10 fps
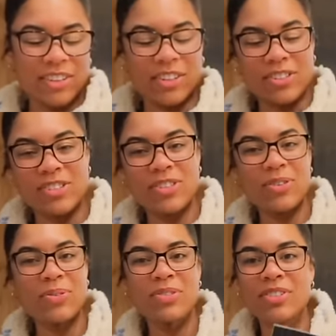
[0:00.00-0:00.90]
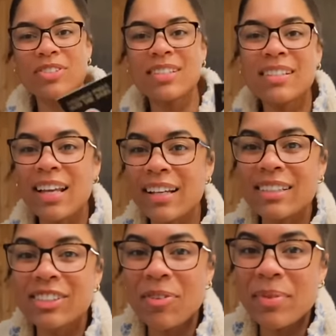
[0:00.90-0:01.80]
There's shoes. There's like
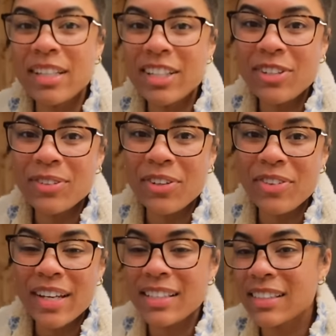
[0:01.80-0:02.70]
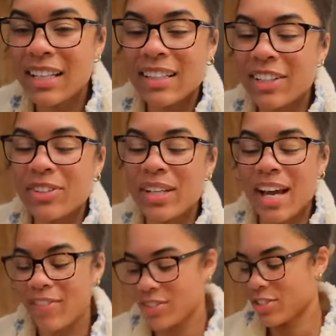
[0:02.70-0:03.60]
so many cute little things that literally
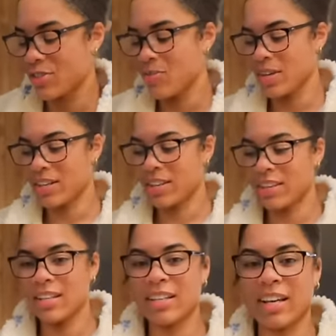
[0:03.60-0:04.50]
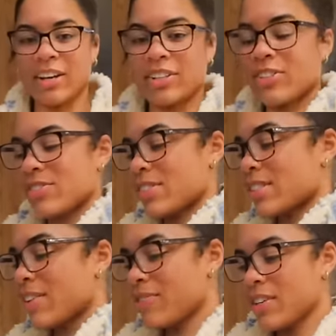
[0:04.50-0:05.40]
have to do with the characters and
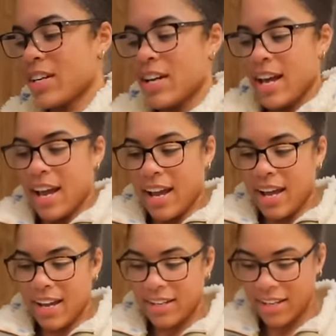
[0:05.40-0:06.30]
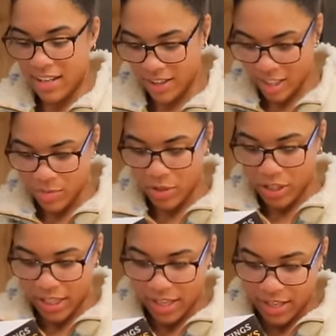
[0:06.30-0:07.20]
stuff. And this
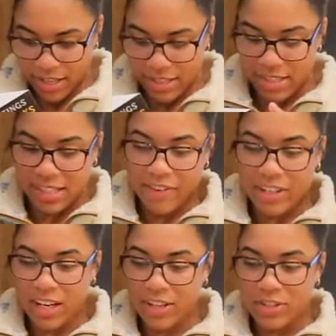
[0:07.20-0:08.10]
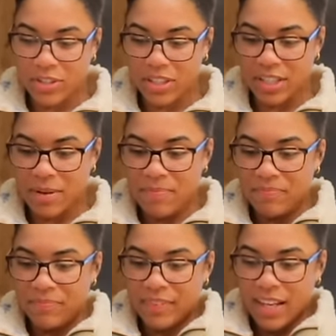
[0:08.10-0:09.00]
book is 700
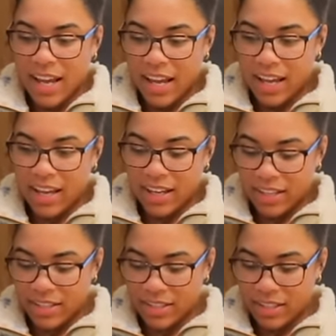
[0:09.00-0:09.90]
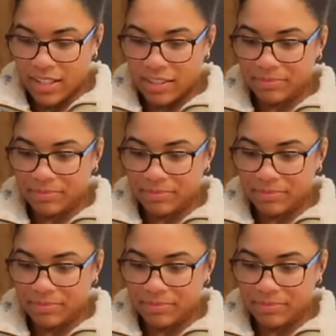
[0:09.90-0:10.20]
and